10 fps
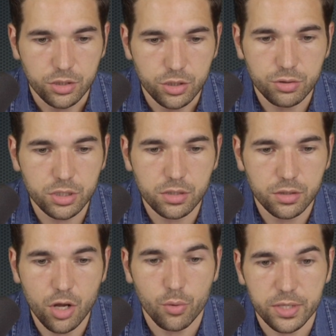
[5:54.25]
You
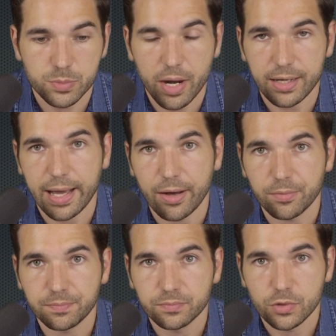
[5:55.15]
should know this by
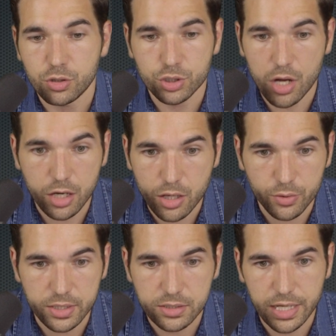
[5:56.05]
now. You should all
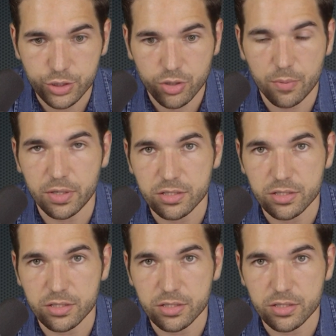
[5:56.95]
know this that Trump